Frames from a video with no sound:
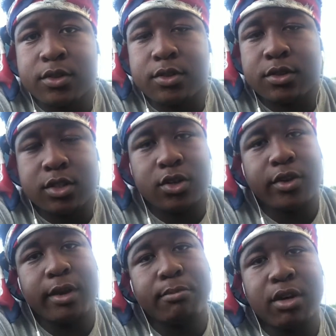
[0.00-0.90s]
So
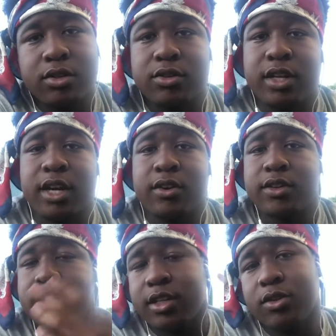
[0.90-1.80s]
they buckled down and
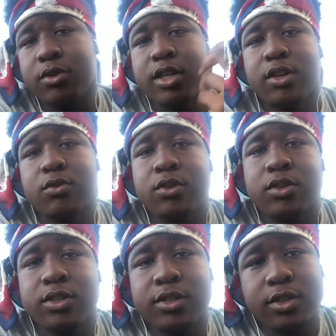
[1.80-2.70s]
did what they
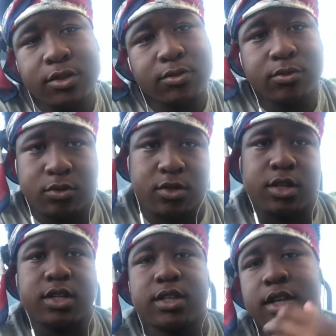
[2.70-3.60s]
wanted to do.
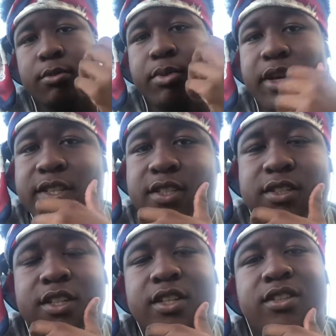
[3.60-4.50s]
It's their passion.
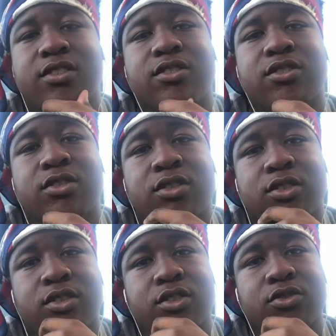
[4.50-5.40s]
They
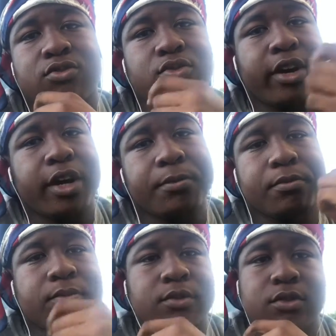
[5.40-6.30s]
rap,
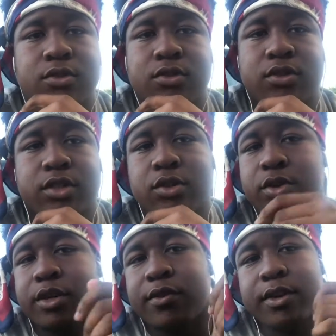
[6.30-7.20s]
did
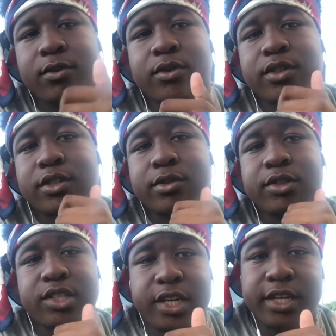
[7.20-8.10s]
whatever they wanted to do to
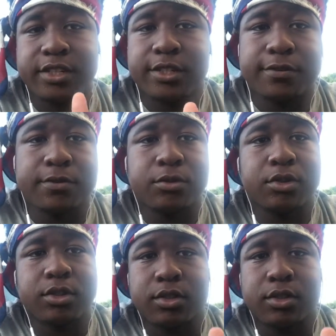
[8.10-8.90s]
change their future.